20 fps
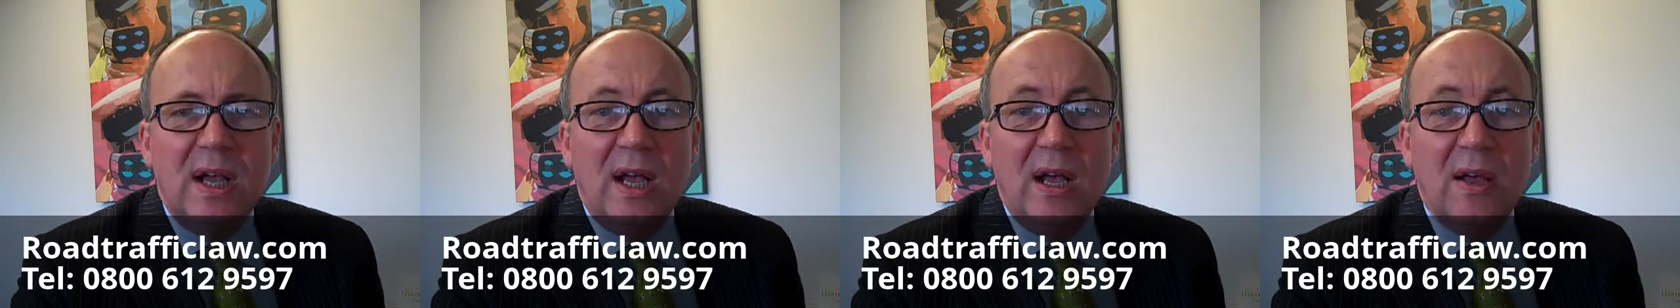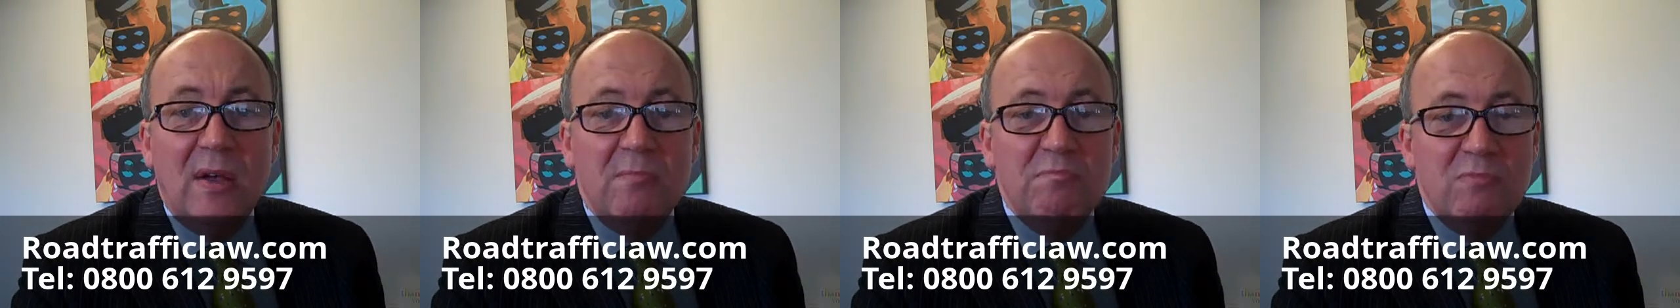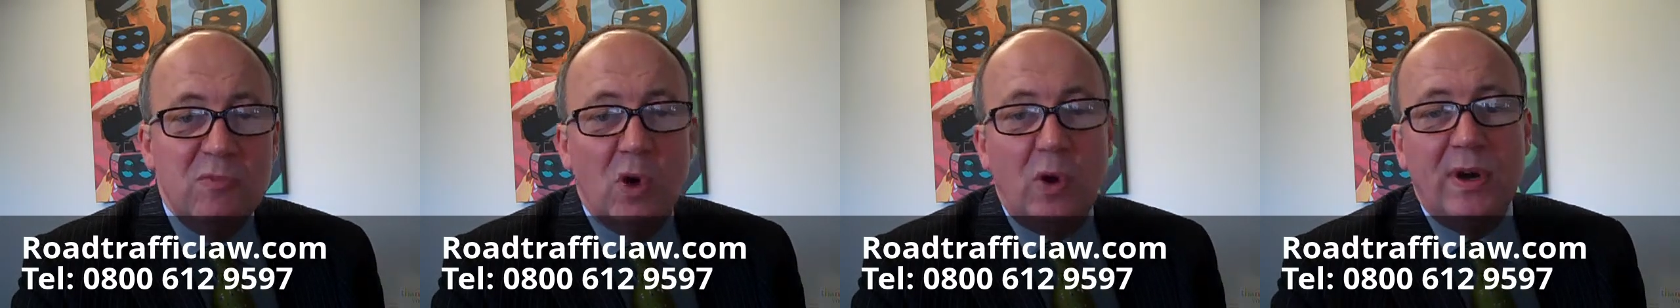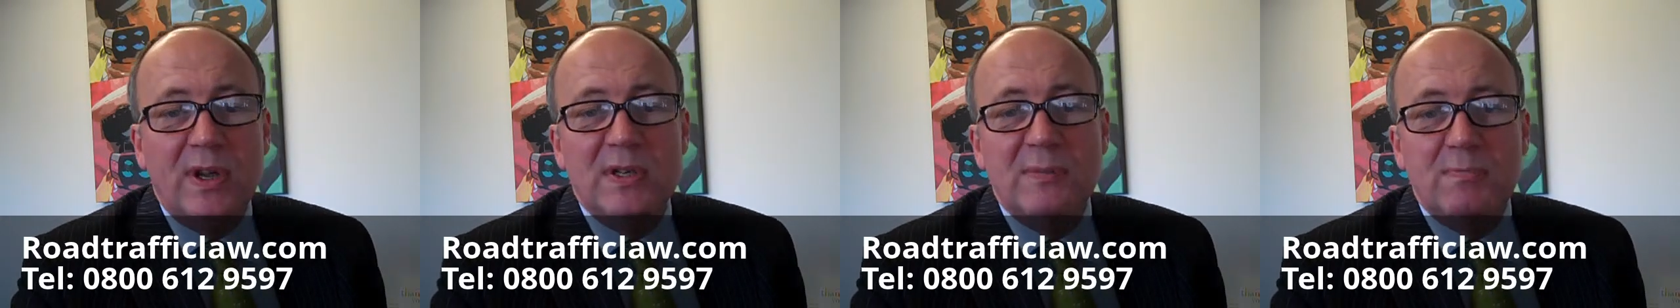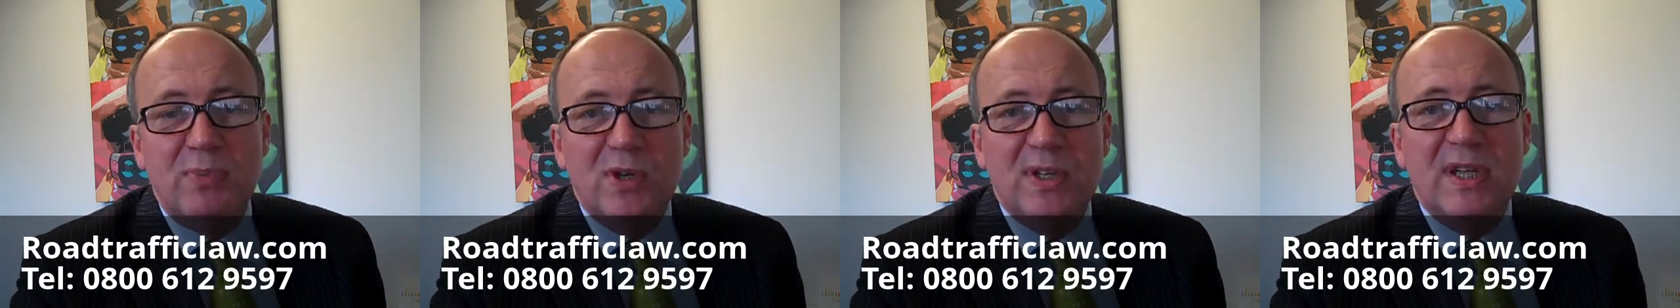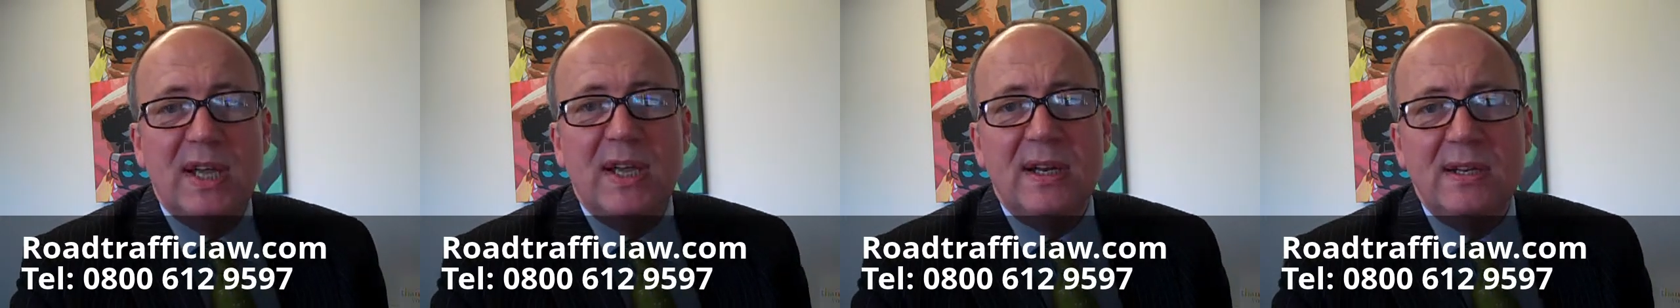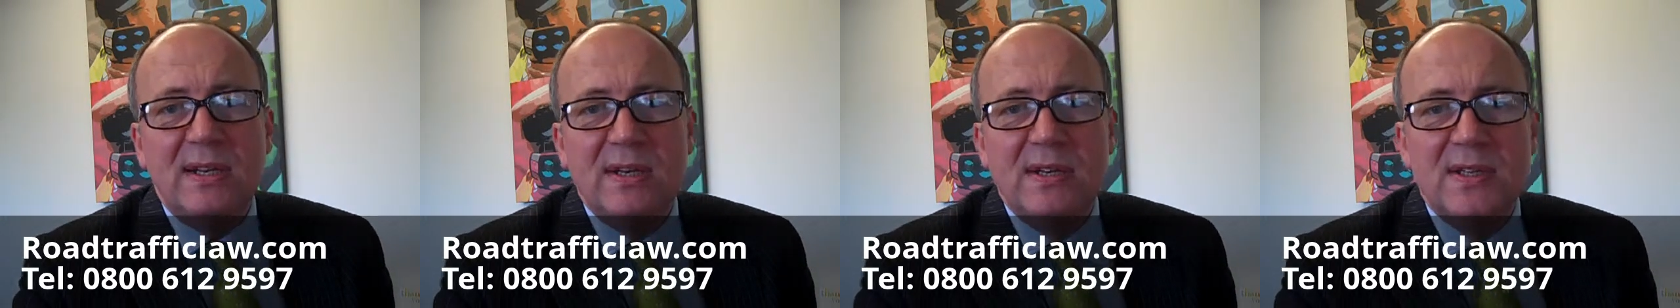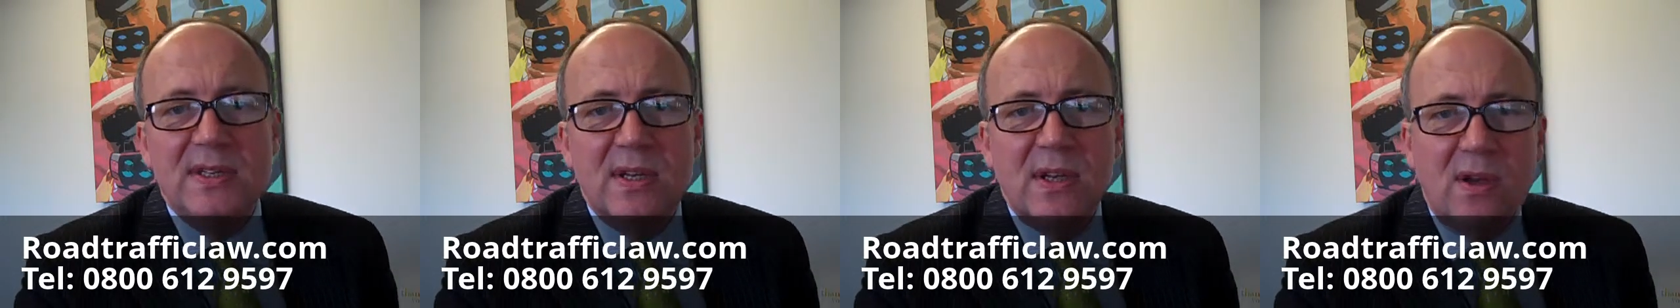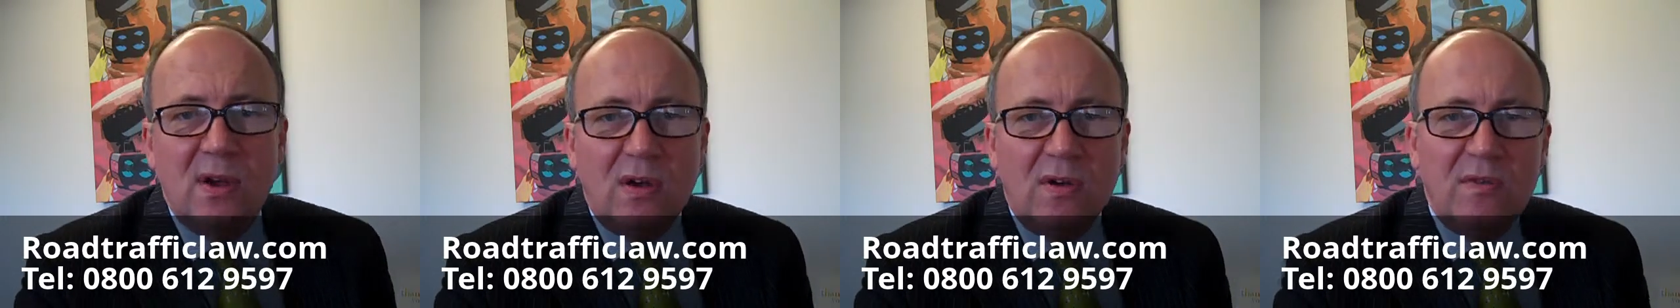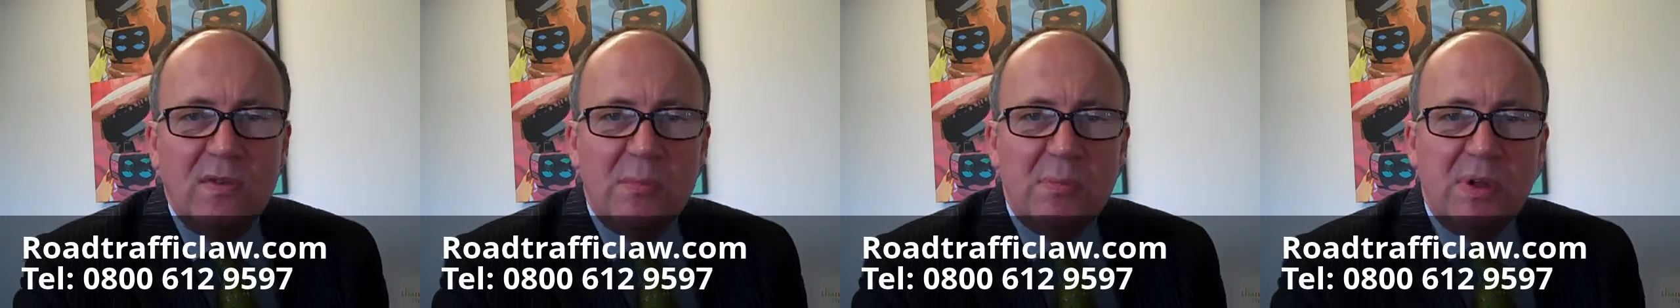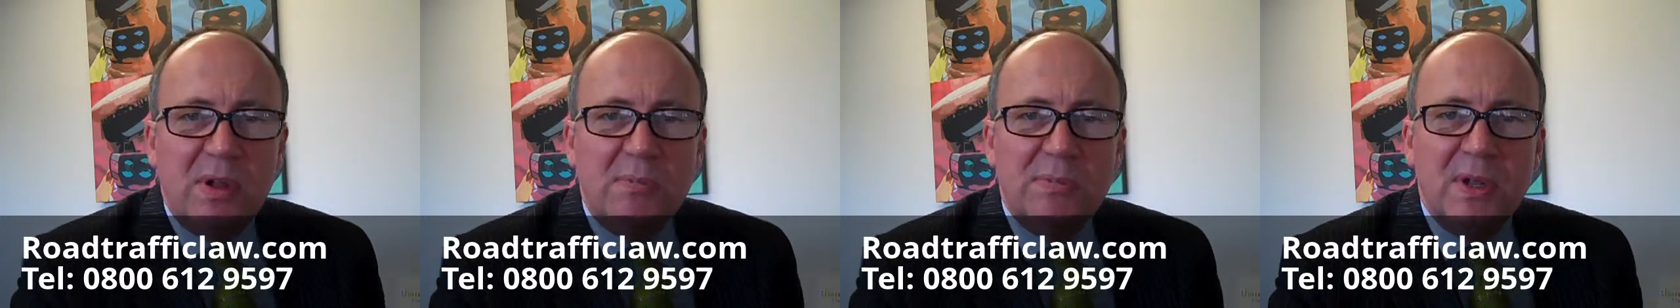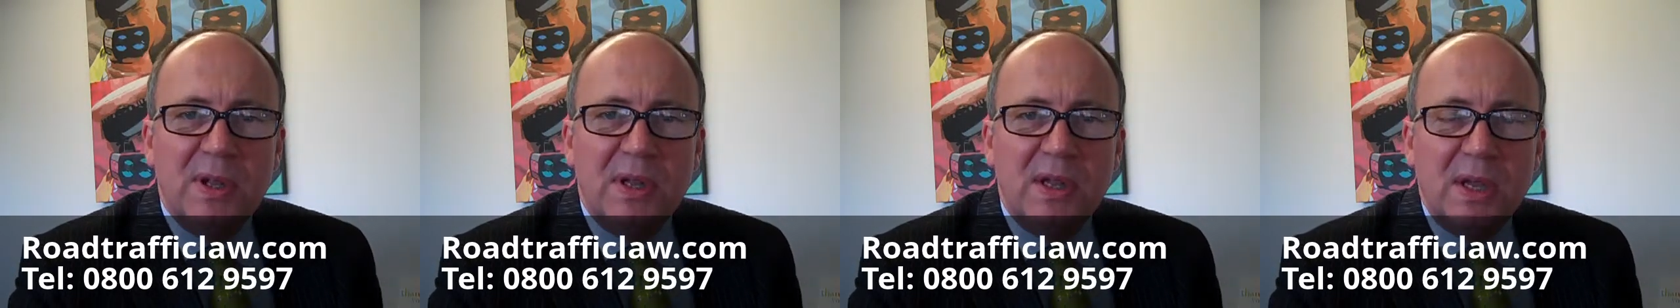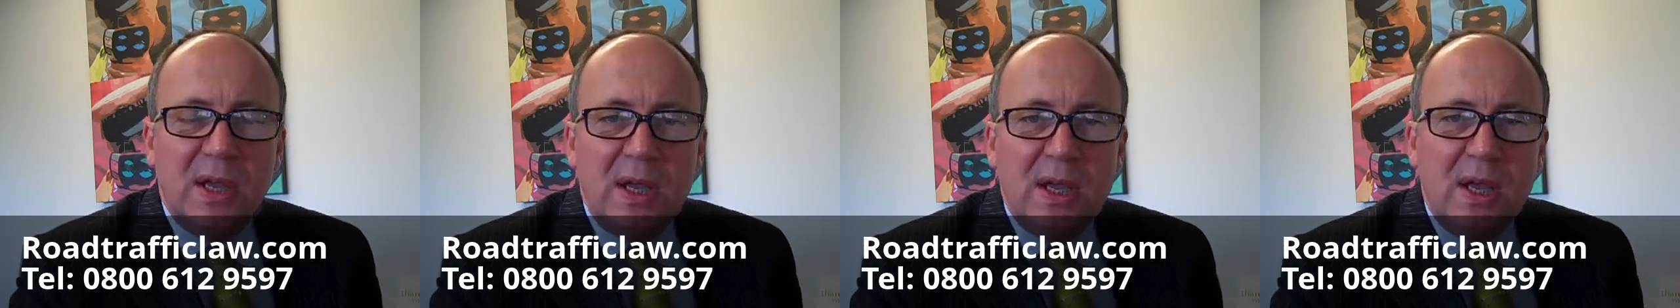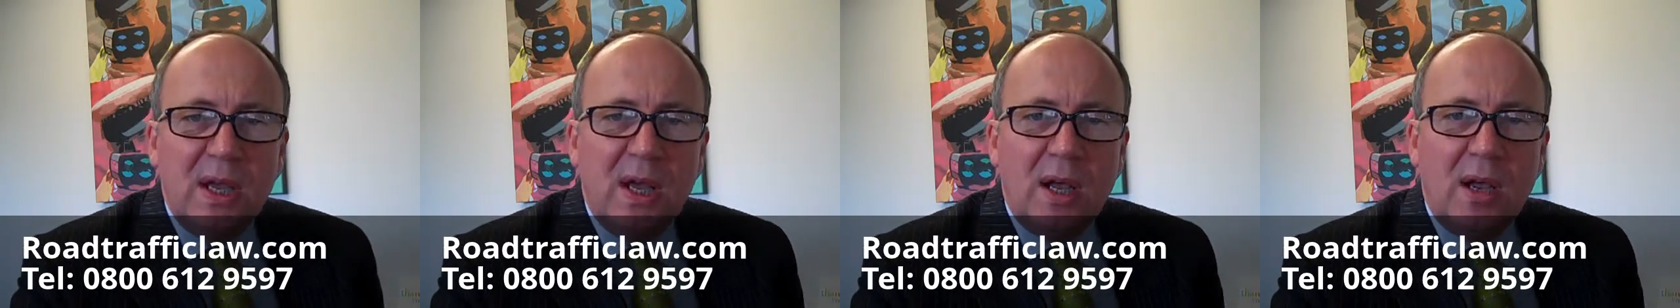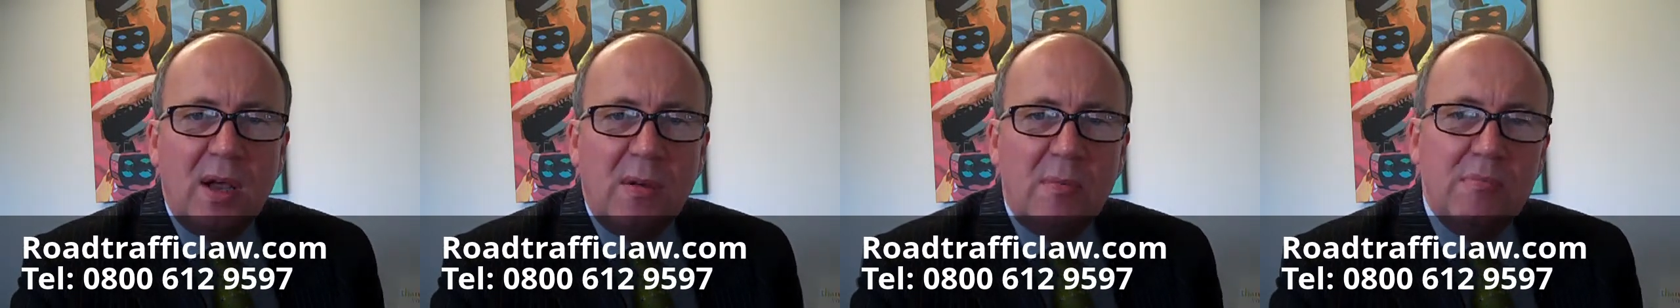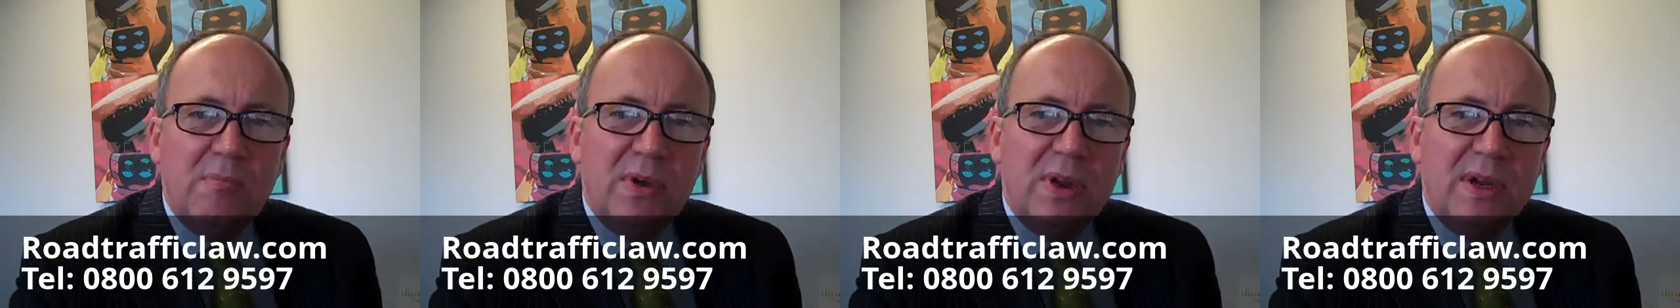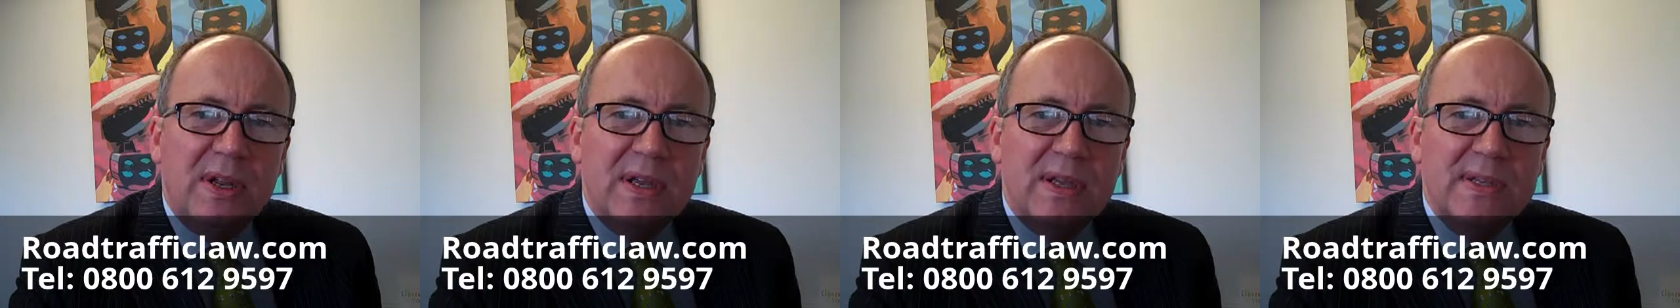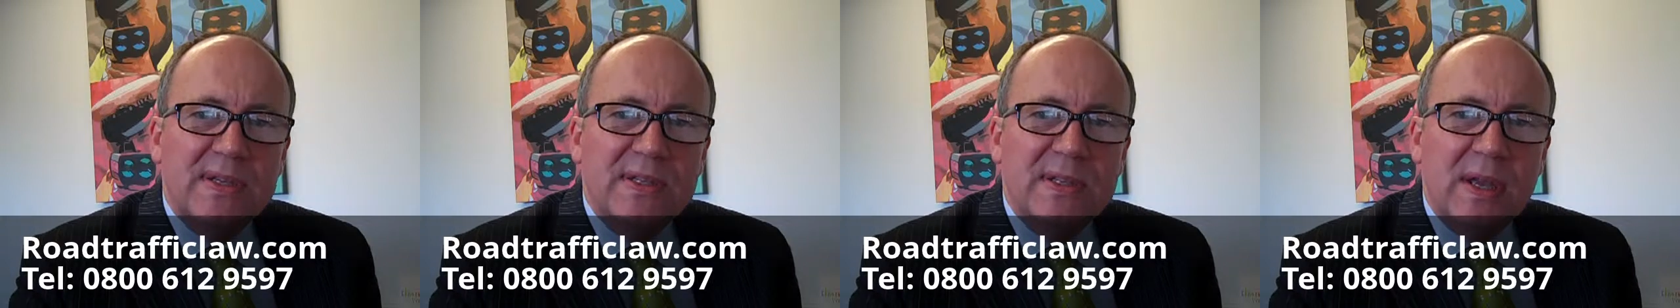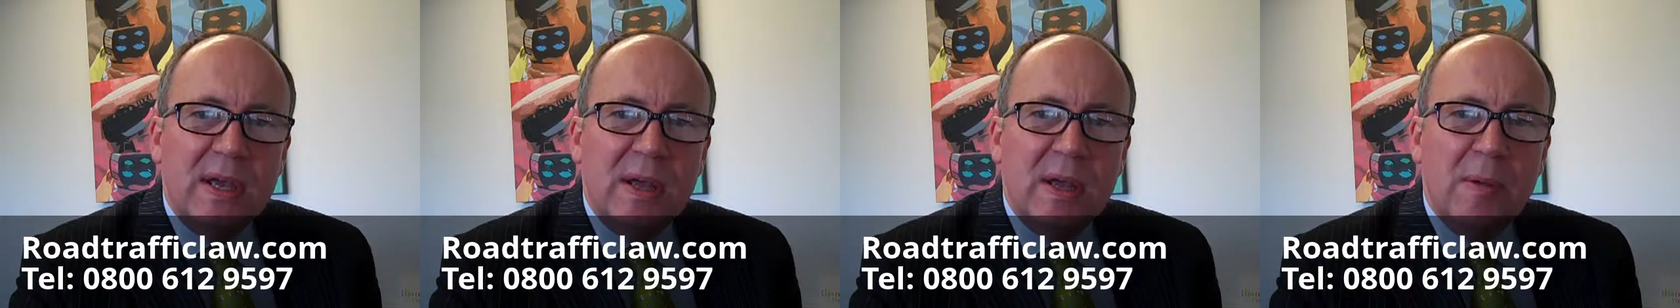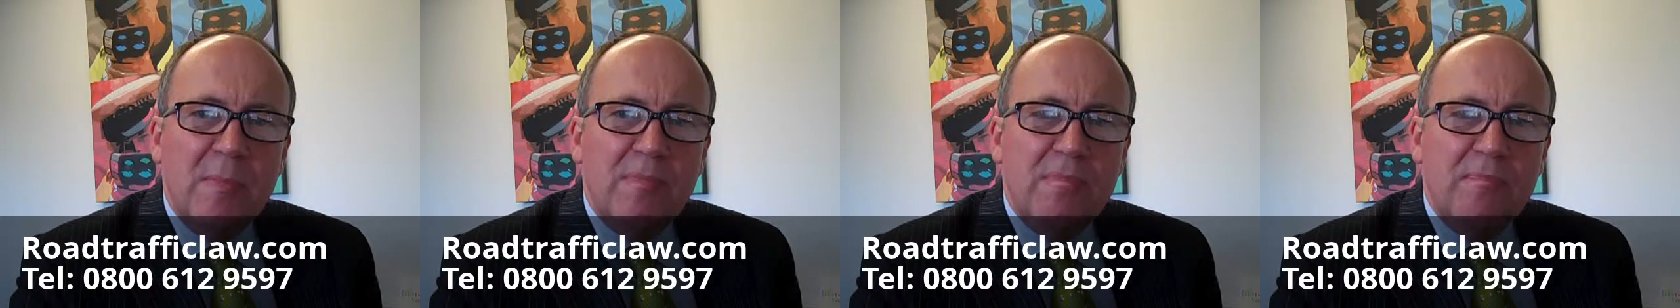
not as protectors of the public, but as